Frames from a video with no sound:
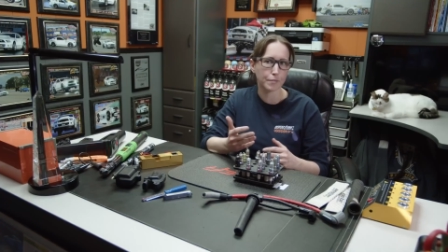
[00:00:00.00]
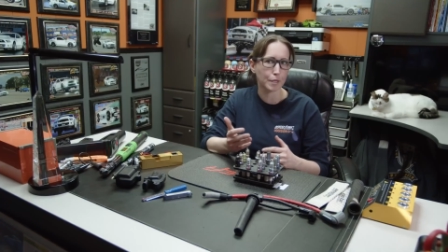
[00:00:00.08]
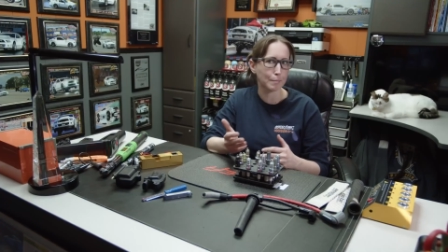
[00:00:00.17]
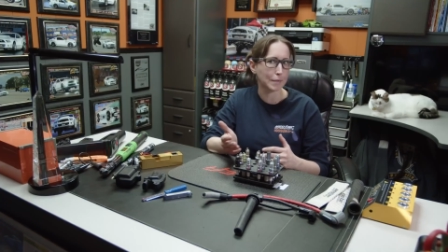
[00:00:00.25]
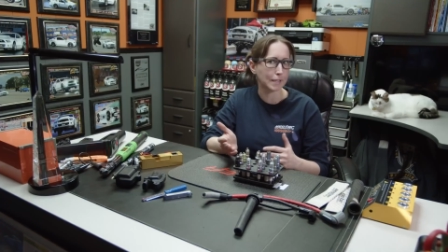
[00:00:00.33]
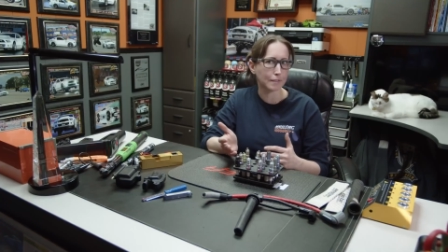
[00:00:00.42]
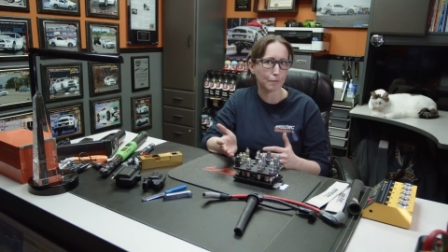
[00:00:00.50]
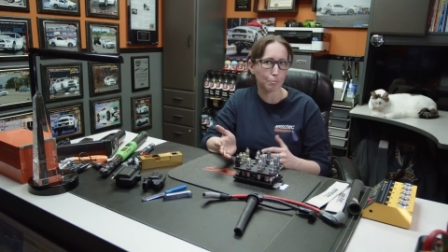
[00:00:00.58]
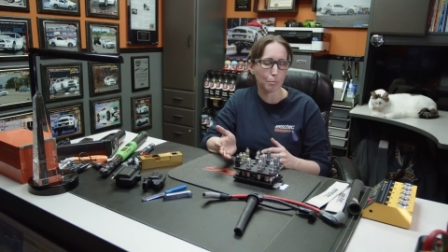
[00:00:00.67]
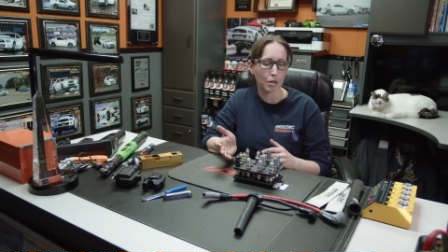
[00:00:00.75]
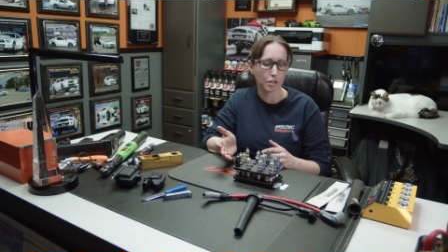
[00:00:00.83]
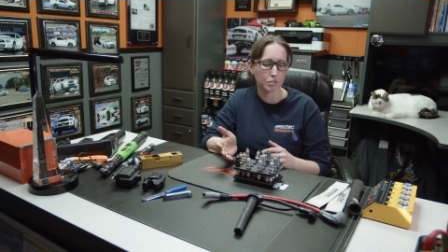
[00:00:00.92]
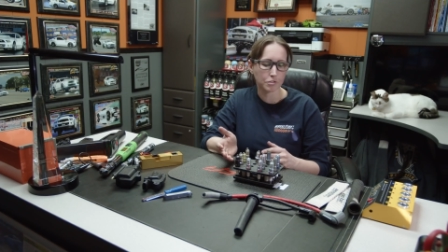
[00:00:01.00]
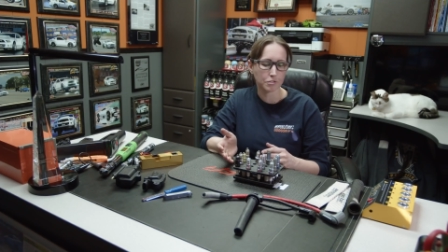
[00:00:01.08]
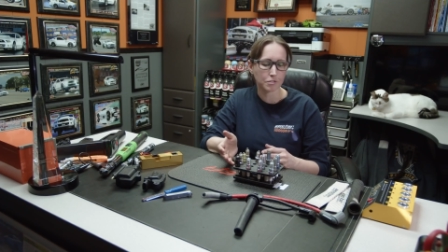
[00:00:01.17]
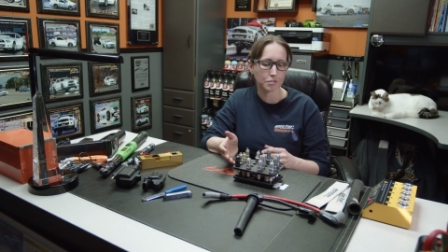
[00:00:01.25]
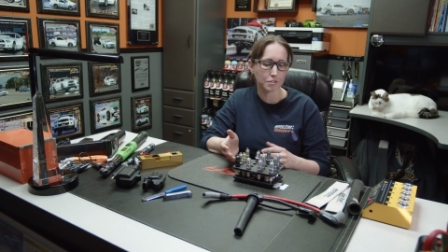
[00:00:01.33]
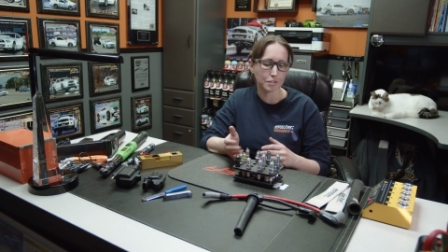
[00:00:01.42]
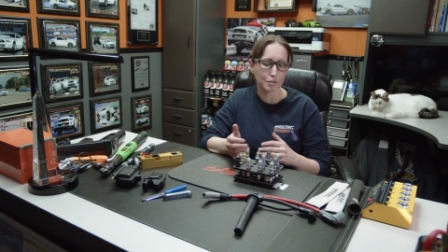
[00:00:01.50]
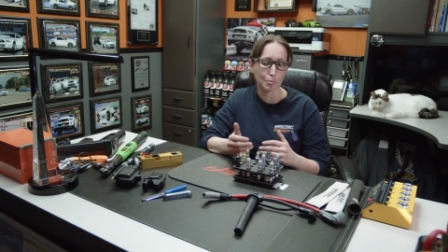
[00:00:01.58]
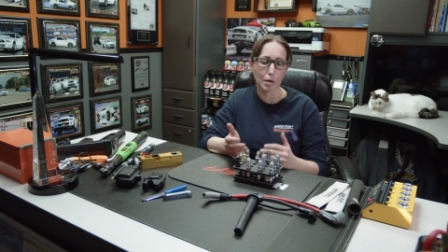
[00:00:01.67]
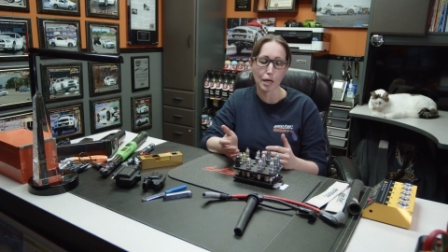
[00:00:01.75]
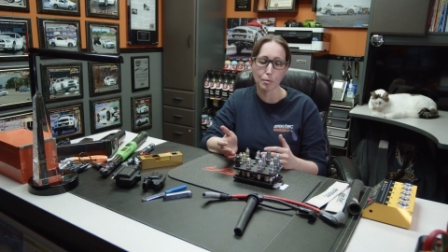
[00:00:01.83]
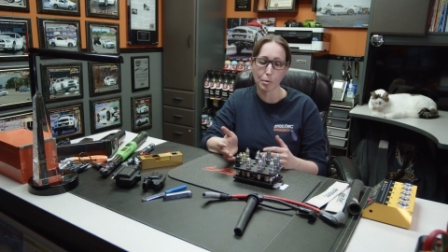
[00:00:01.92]
They make the best,
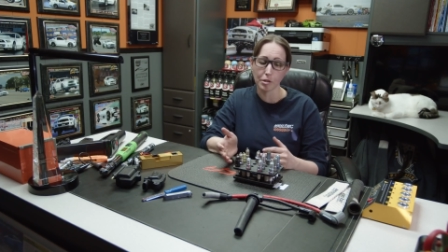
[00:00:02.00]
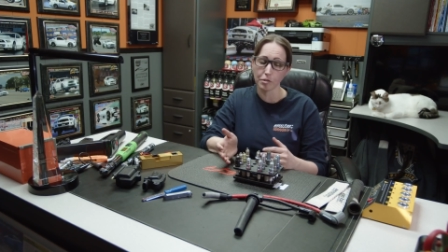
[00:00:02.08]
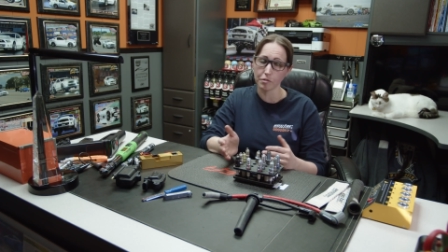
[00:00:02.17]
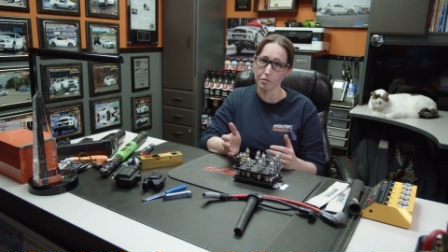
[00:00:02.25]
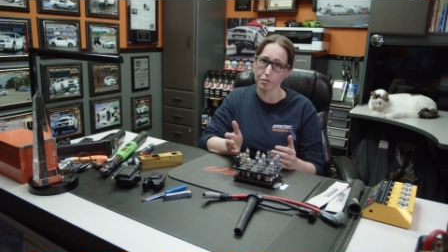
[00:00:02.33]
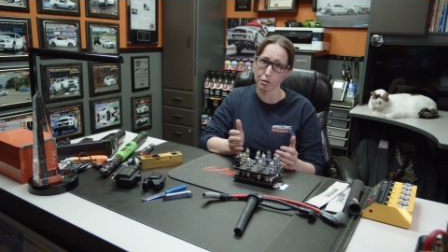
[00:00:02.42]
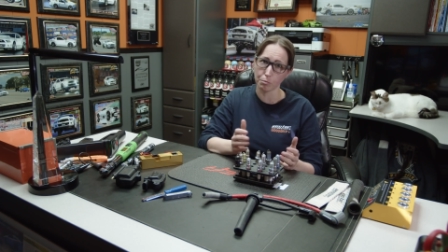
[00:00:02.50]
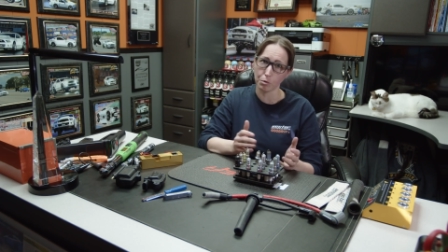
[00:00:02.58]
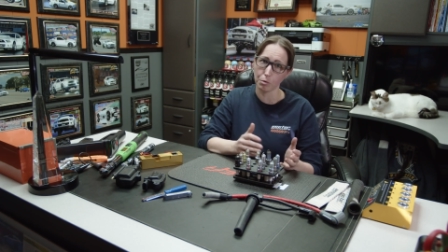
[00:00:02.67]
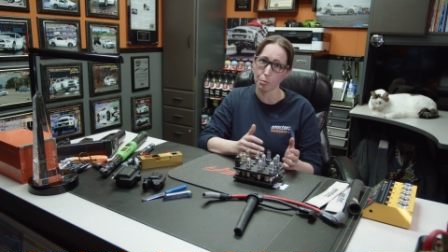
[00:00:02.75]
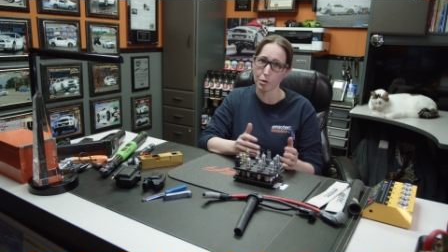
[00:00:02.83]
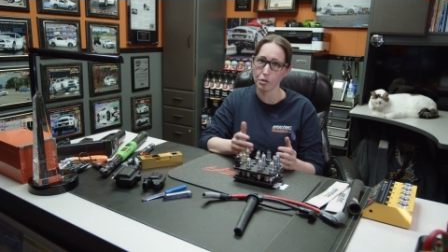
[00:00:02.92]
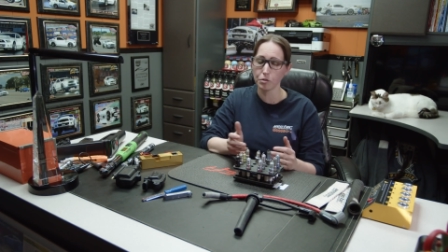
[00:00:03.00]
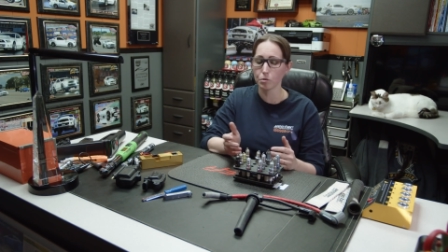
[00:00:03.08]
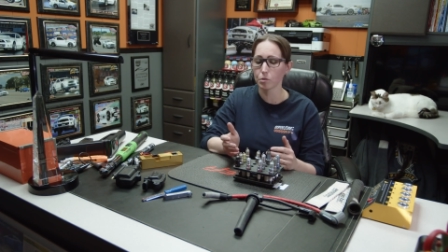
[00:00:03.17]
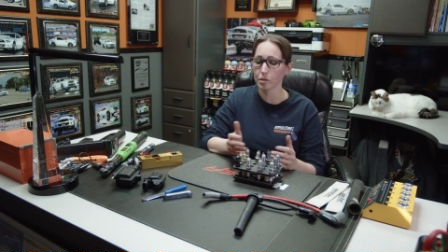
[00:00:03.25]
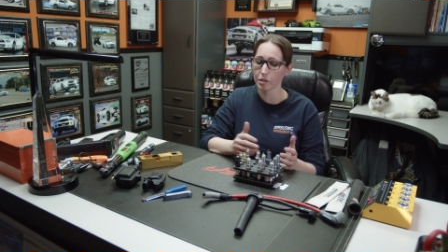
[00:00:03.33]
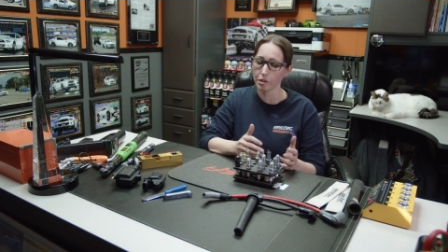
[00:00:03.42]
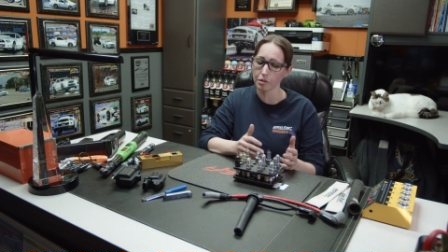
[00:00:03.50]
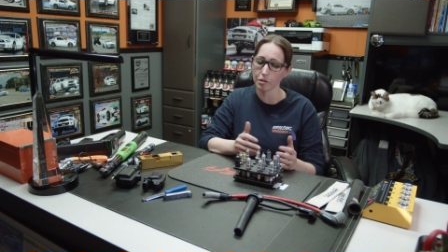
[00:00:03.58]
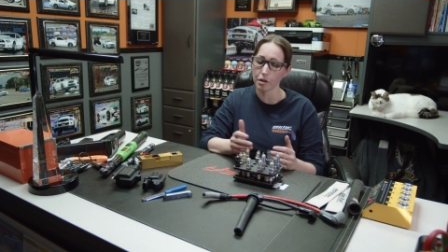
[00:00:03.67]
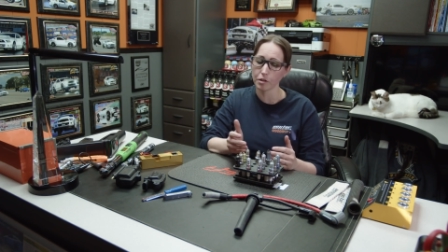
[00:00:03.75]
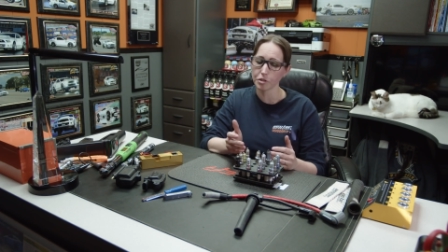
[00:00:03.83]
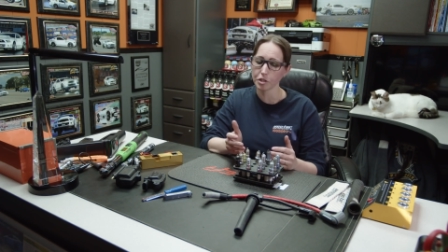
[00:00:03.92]
in my opinion, for what we do at, here
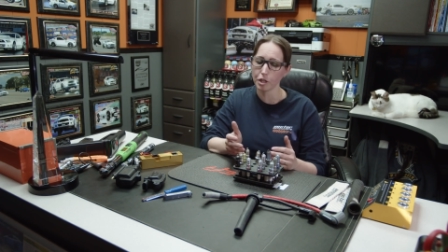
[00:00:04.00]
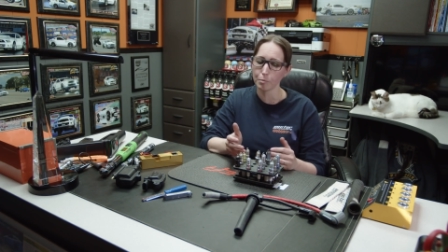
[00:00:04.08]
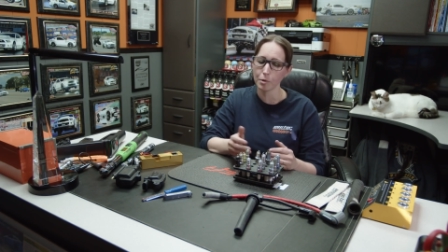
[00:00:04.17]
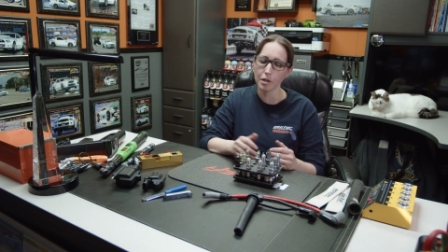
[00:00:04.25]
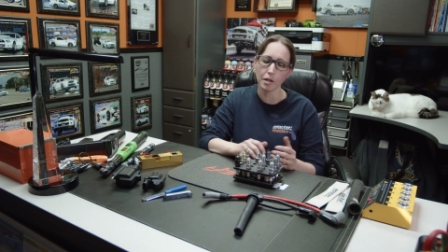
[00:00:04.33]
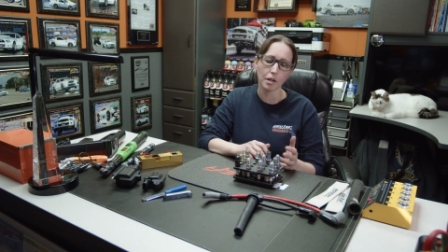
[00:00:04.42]
at our shop.